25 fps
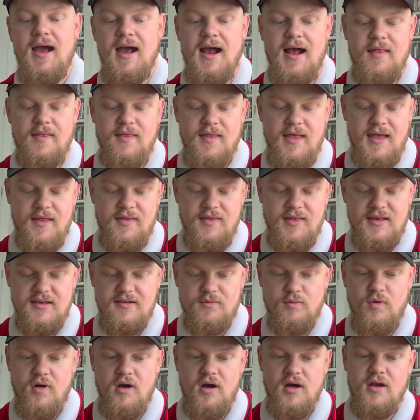And then
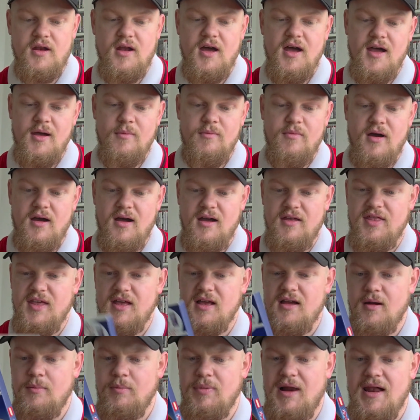this one, I
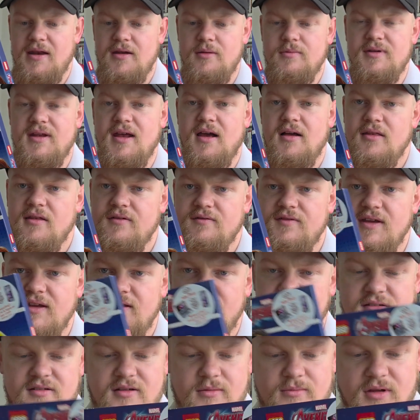think I platinumed it on the
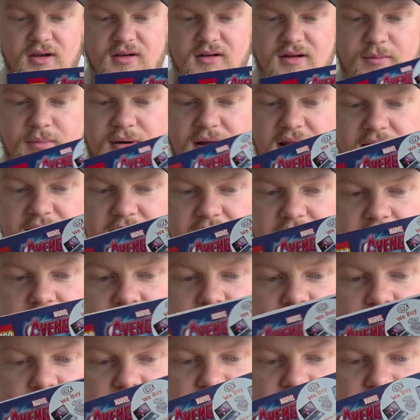Vita, so I'm not going to play it.